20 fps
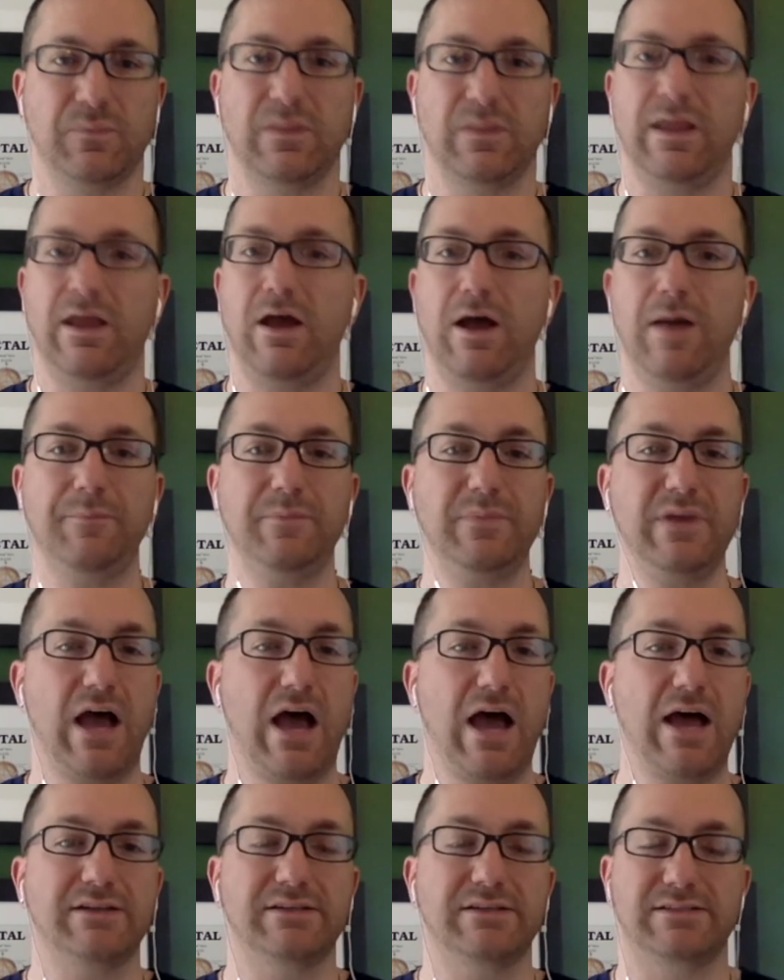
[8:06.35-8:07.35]
Now, I'm
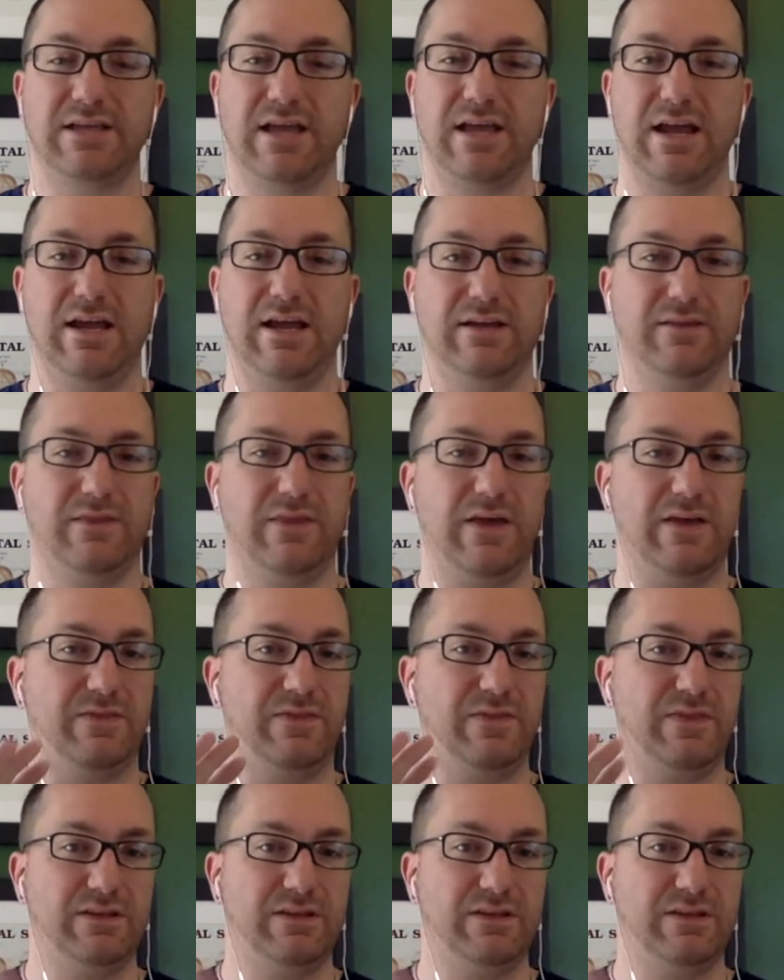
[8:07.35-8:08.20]
not saying that